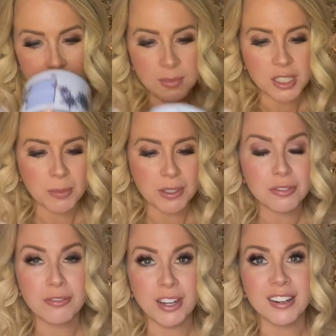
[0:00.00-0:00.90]
Smells
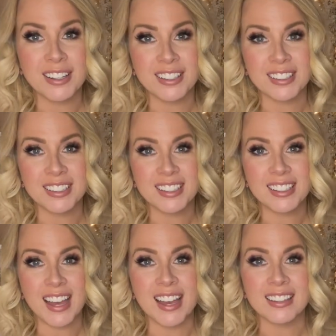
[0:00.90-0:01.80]
very good.
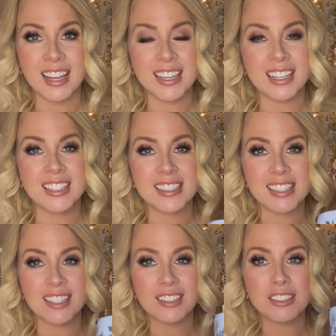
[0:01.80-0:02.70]
I like it. It's a
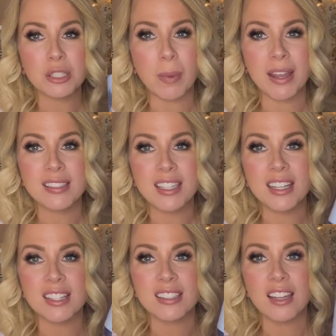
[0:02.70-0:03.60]
little spicy and
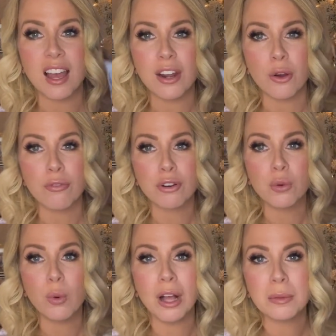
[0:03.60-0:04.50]
it's not
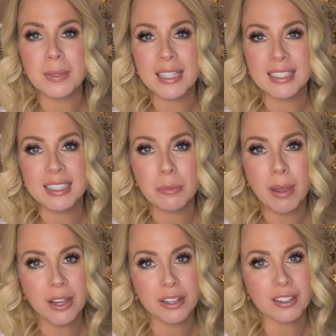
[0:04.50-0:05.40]
overwhelmingly
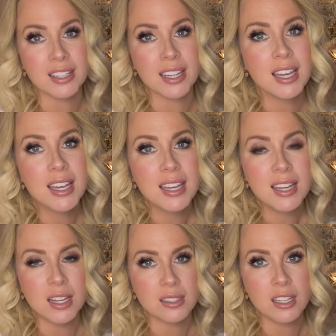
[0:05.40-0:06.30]
bakery.
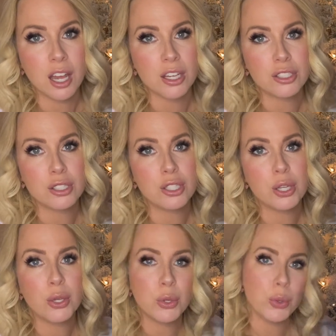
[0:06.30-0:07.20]
It's not
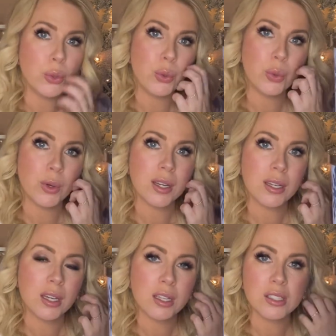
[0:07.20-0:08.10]
too
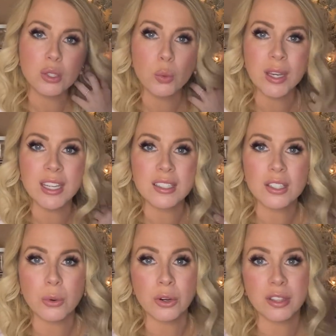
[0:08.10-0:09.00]
sweet
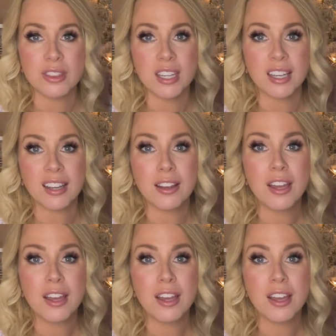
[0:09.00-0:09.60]
or thick